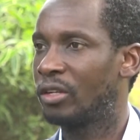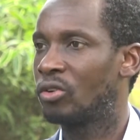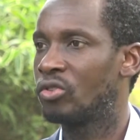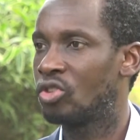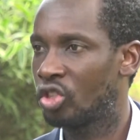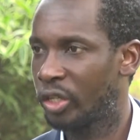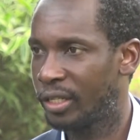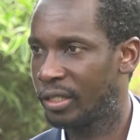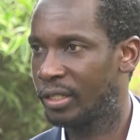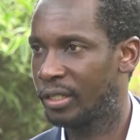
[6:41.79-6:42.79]

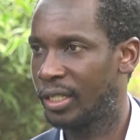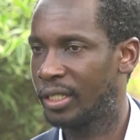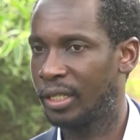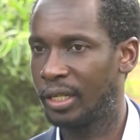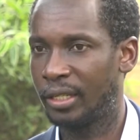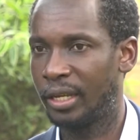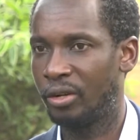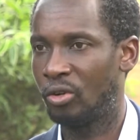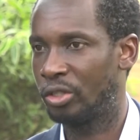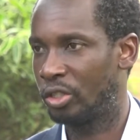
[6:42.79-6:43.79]
constraints that there are
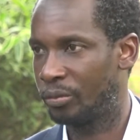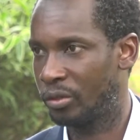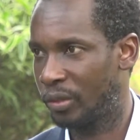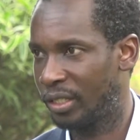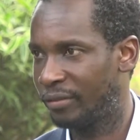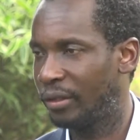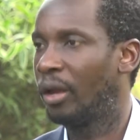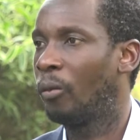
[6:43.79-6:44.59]
no jobs or whatever,